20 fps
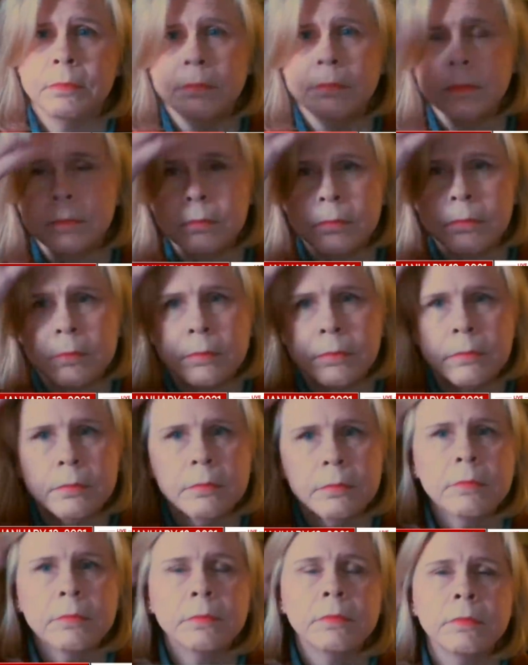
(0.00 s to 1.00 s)

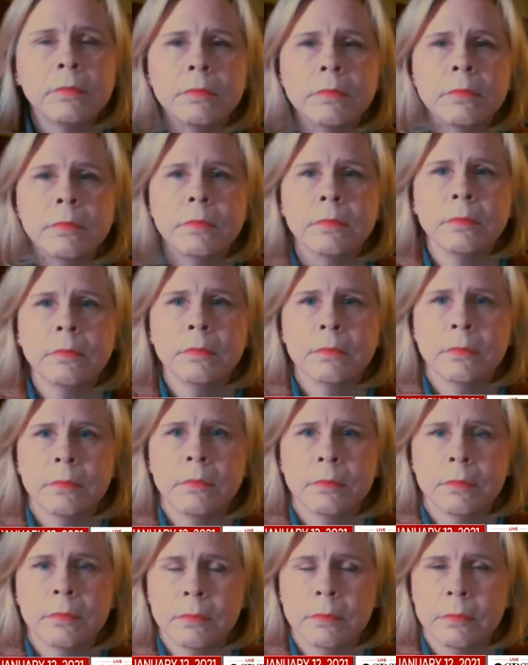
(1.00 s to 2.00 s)

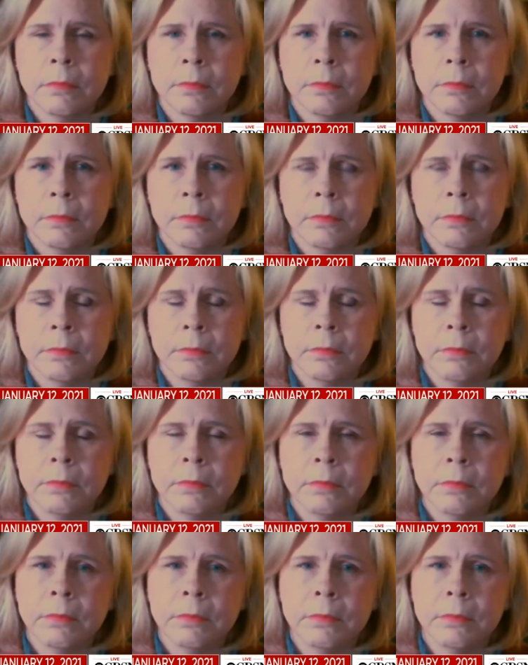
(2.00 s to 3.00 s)

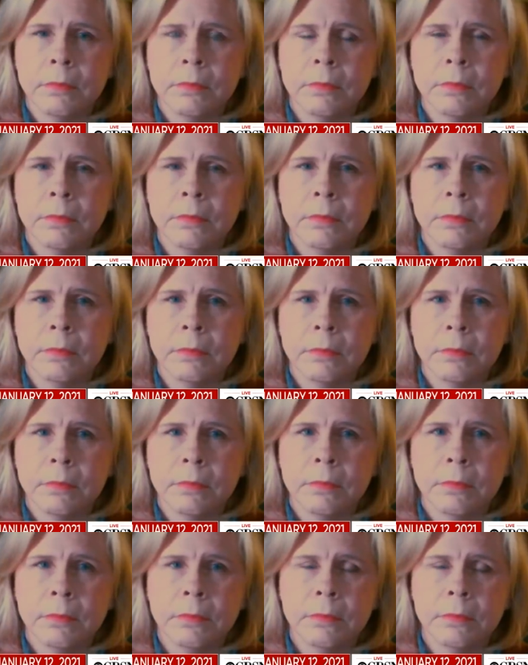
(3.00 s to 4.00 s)

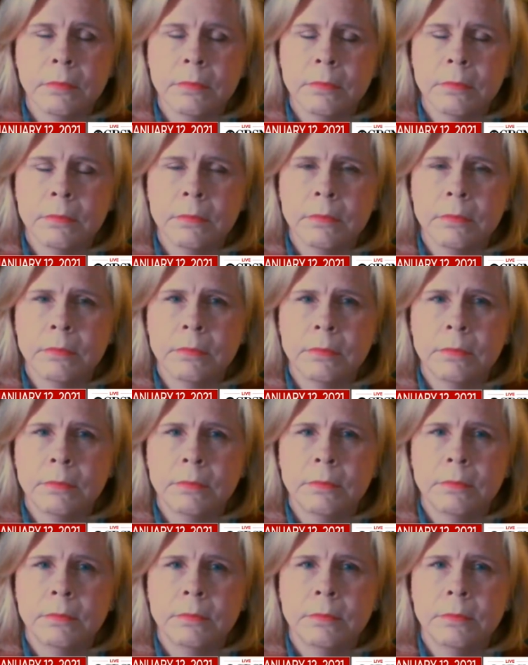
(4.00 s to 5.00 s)

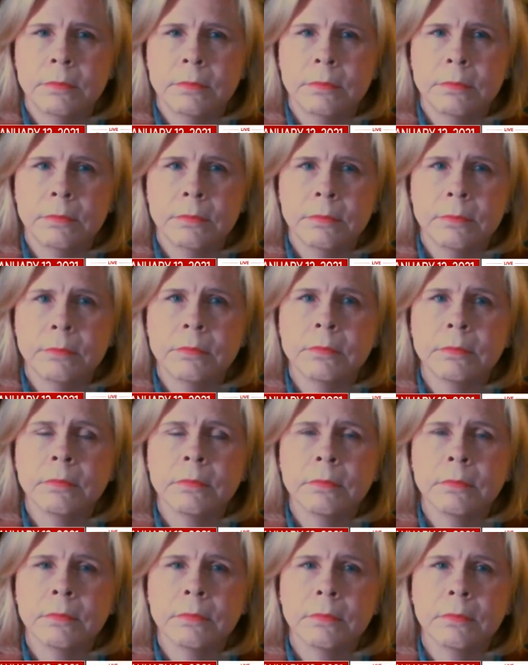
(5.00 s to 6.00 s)

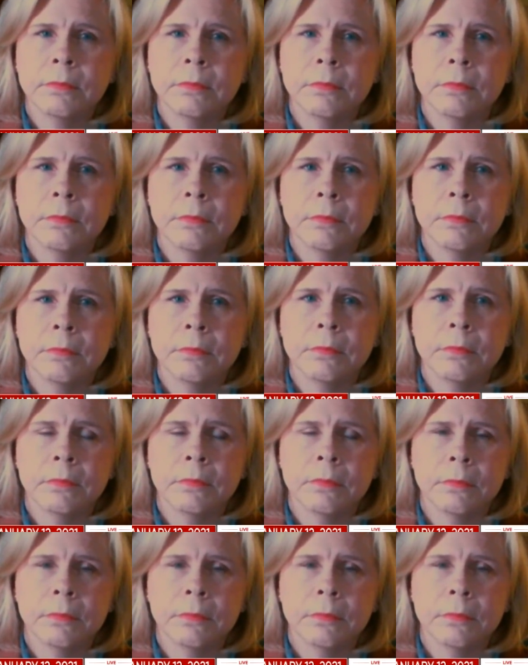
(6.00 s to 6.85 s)
The person shown says nothing.